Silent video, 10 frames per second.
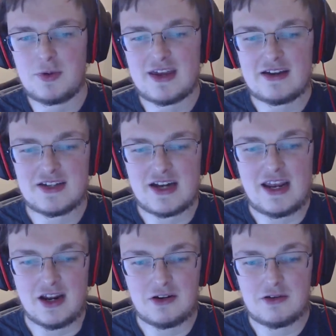thousand
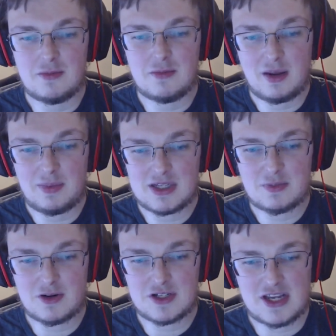eight hundred megabits
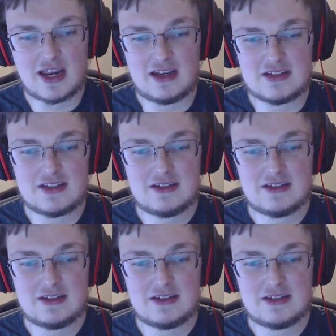per second.